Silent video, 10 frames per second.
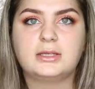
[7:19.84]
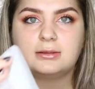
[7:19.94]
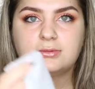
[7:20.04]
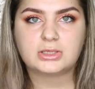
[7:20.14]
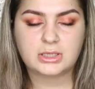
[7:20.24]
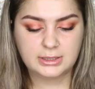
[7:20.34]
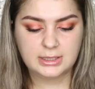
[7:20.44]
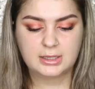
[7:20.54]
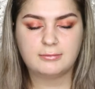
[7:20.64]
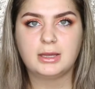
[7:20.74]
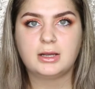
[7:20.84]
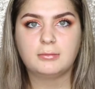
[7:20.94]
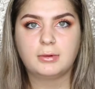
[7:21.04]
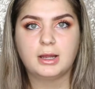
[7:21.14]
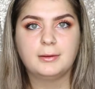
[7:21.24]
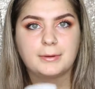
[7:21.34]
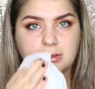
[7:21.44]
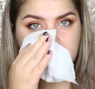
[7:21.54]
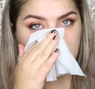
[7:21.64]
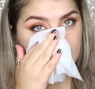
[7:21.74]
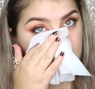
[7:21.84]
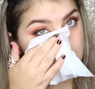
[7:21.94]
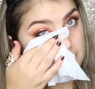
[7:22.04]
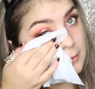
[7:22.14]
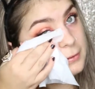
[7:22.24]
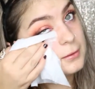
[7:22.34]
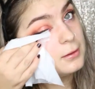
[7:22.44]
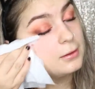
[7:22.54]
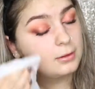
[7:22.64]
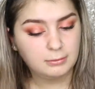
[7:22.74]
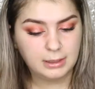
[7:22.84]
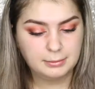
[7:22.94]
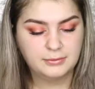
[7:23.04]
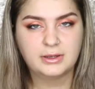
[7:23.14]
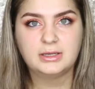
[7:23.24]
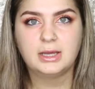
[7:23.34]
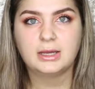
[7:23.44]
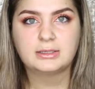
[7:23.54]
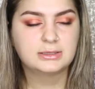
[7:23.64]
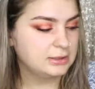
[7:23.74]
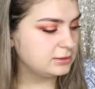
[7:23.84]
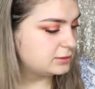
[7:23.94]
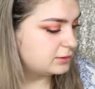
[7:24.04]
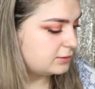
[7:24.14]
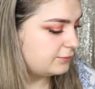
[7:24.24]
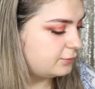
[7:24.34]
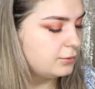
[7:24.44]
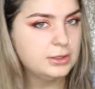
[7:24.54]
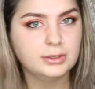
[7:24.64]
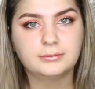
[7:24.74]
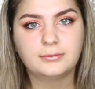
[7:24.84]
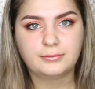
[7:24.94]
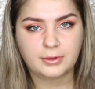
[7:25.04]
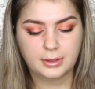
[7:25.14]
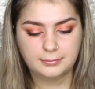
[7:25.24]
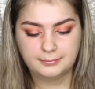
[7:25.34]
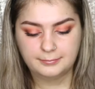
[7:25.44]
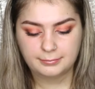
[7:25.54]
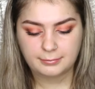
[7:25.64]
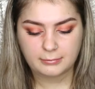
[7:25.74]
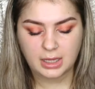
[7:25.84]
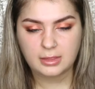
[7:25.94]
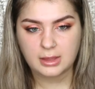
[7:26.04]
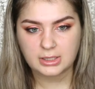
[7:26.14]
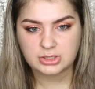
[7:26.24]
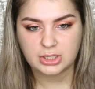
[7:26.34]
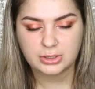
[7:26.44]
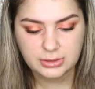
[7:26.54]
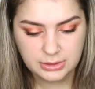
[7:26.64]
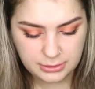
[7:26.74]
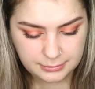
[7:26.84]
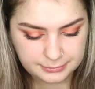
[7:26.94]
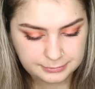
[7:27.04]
So I'm just going to take a makeup wipe and just wipe off any excess that's fallen from the eyeshadows.